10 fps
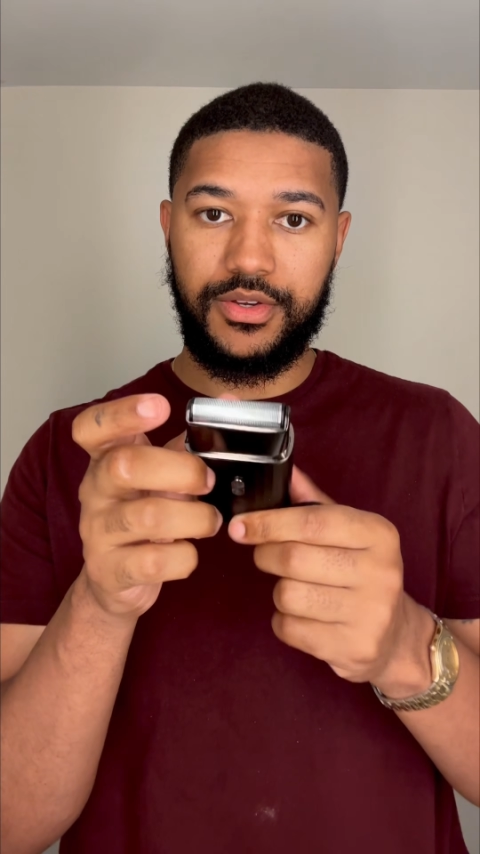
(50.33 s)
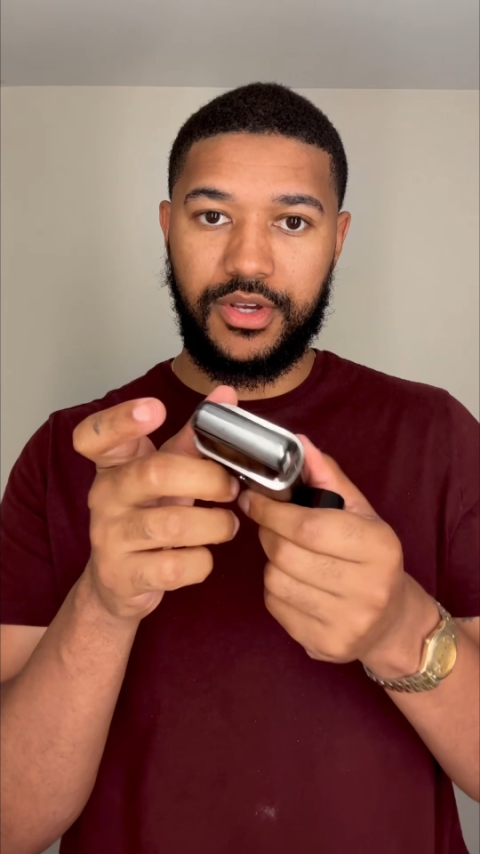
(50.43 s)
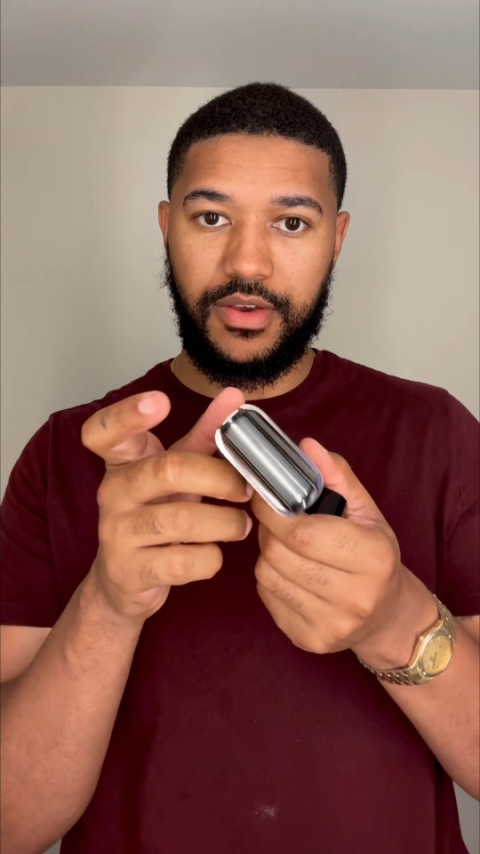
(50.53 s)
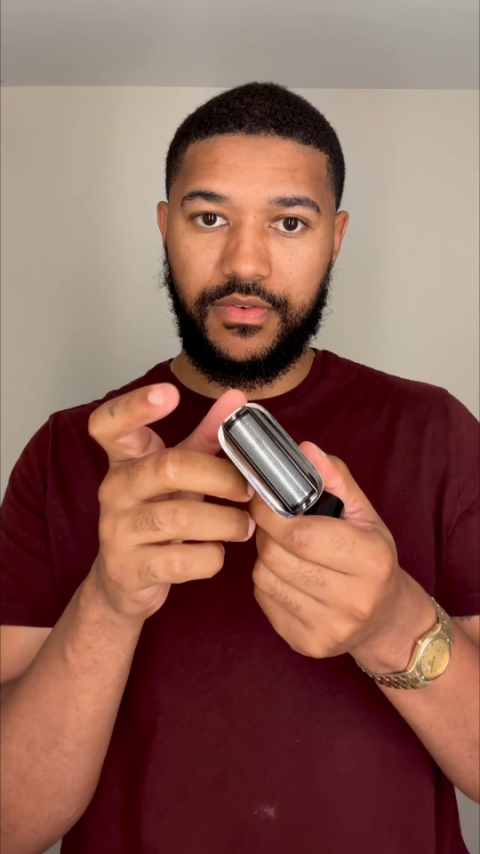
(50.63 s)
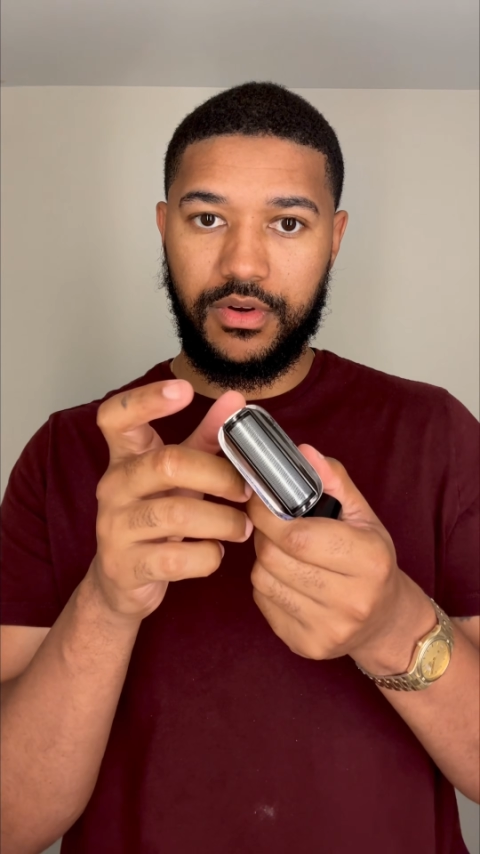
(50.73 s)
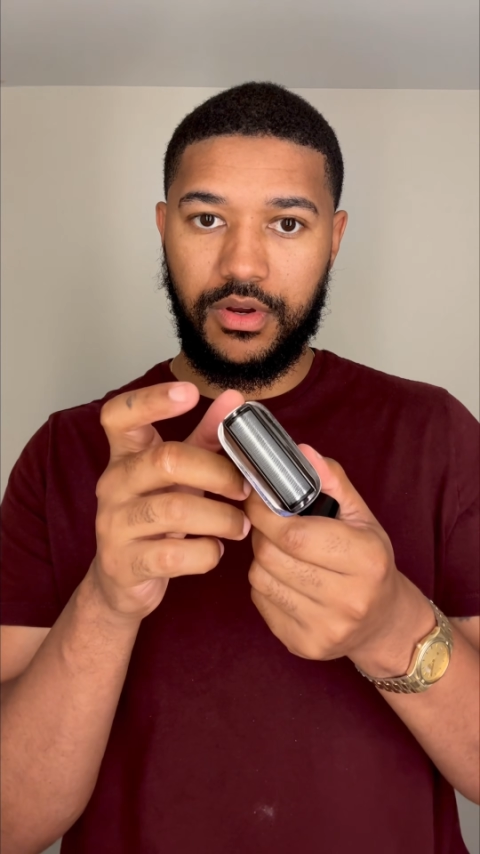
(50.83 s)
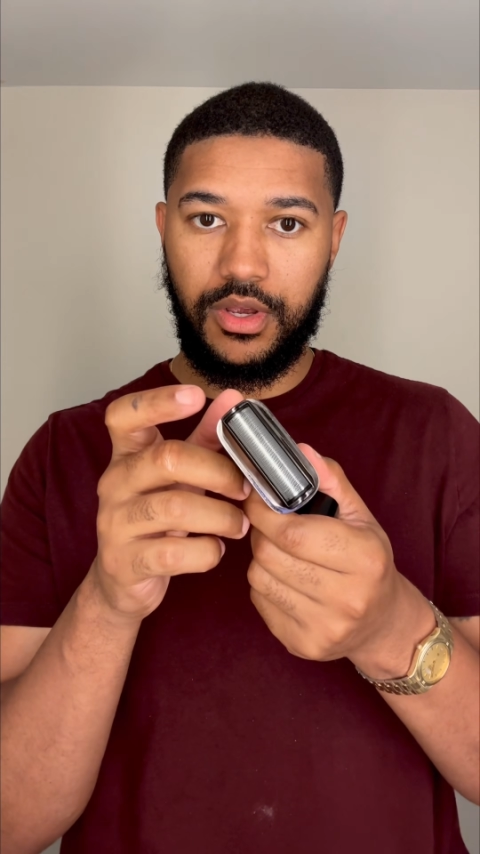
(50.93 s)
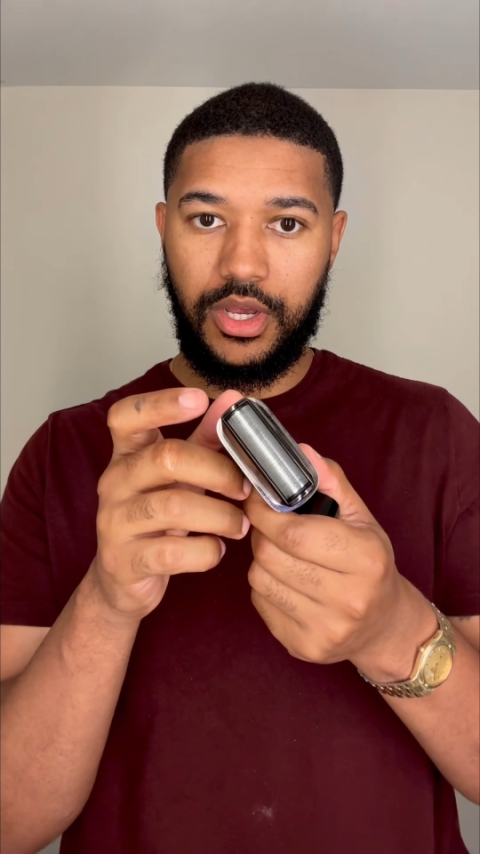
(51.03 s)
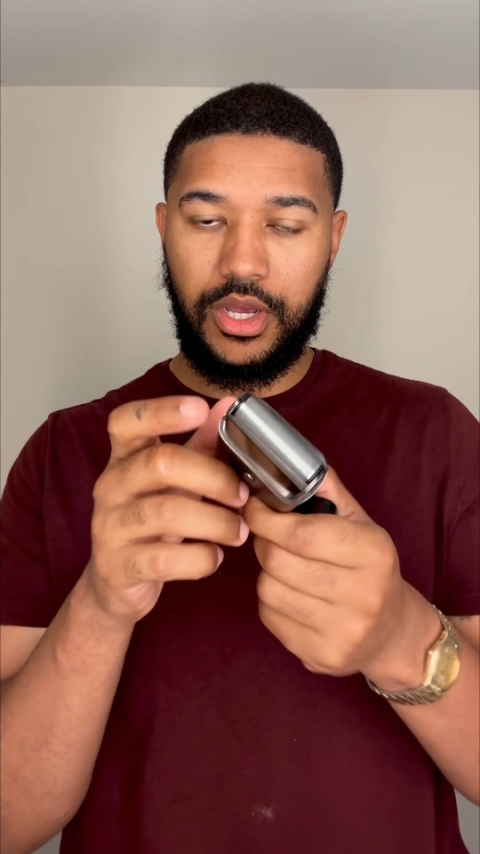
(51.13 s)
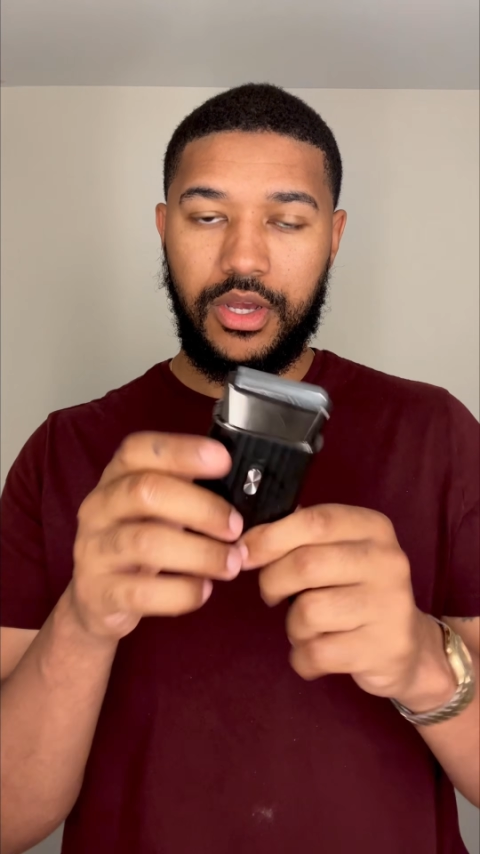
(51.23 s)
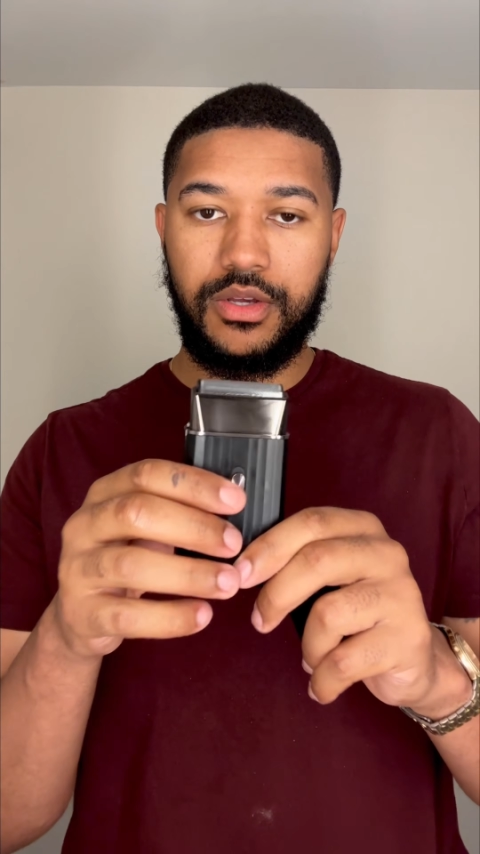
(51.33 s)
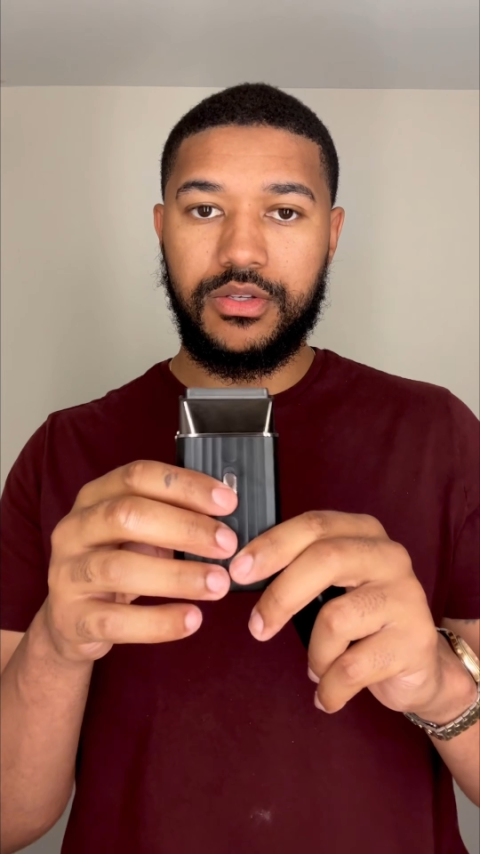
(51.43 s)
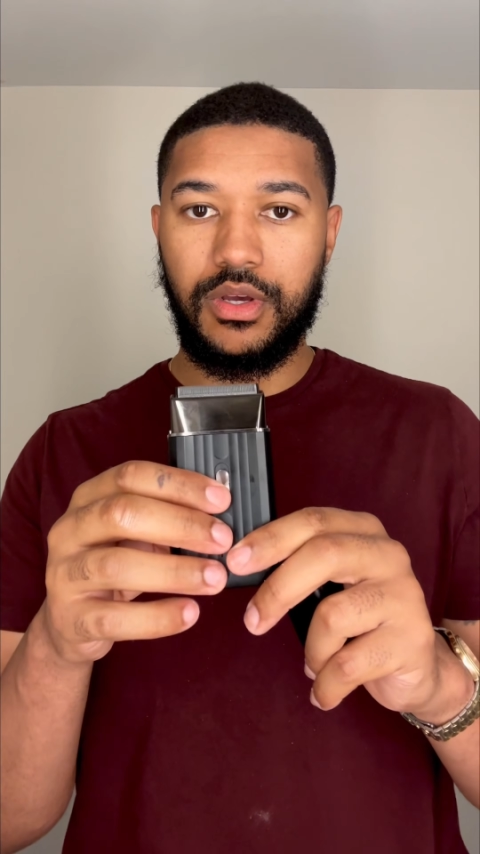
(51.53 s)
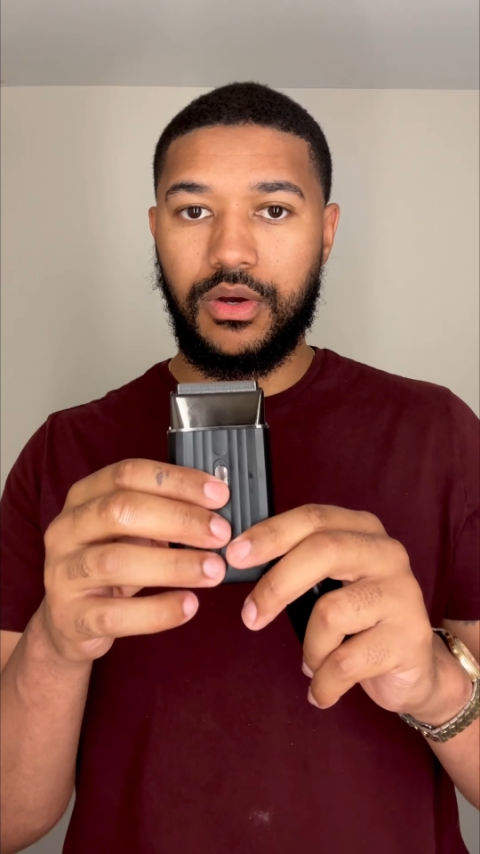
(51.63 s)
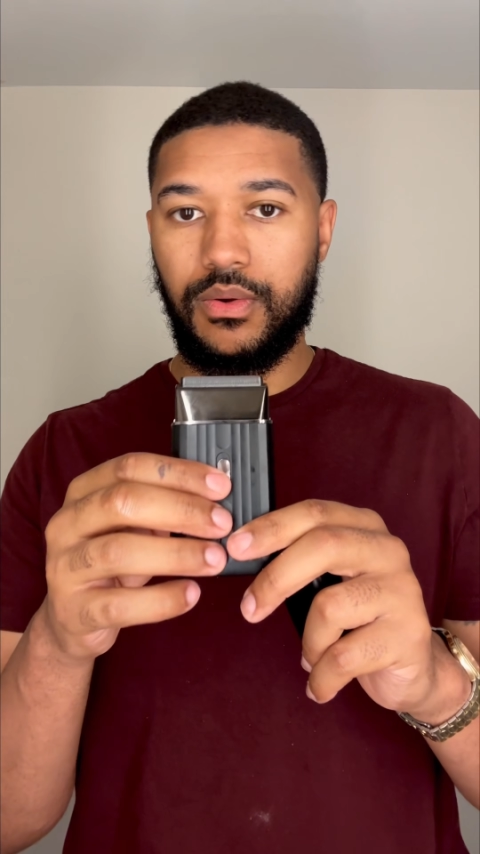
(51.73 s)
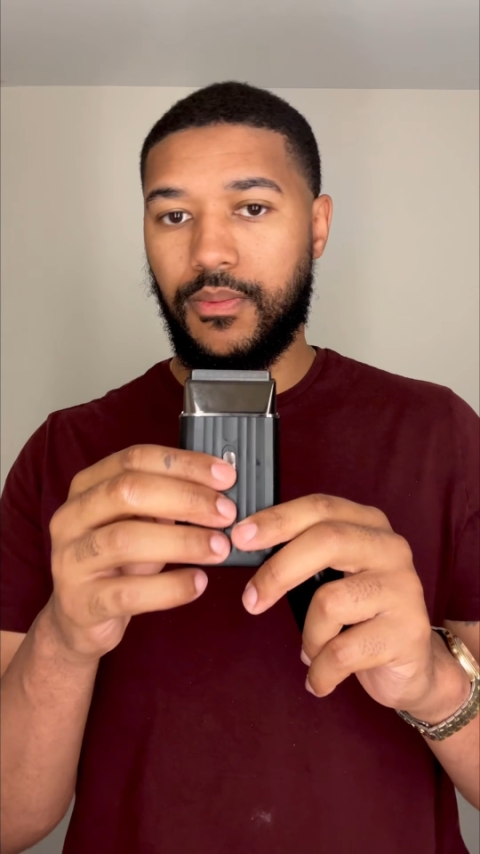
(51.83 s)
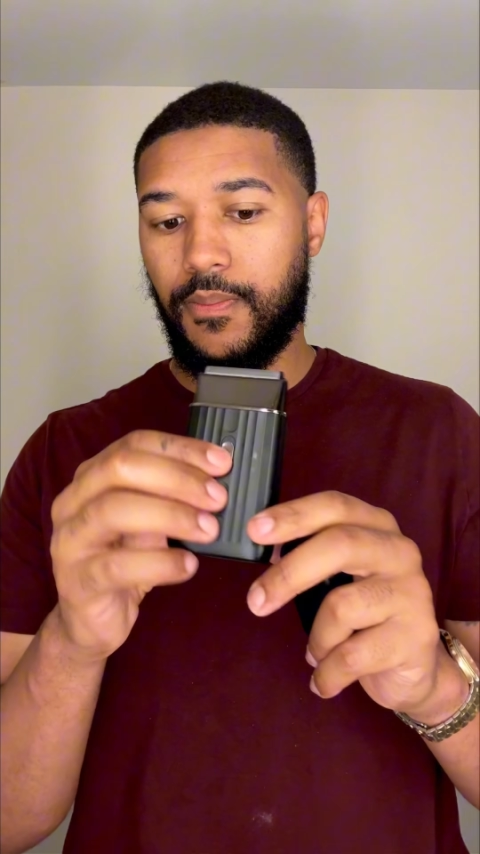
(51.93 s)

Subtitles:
shaver. So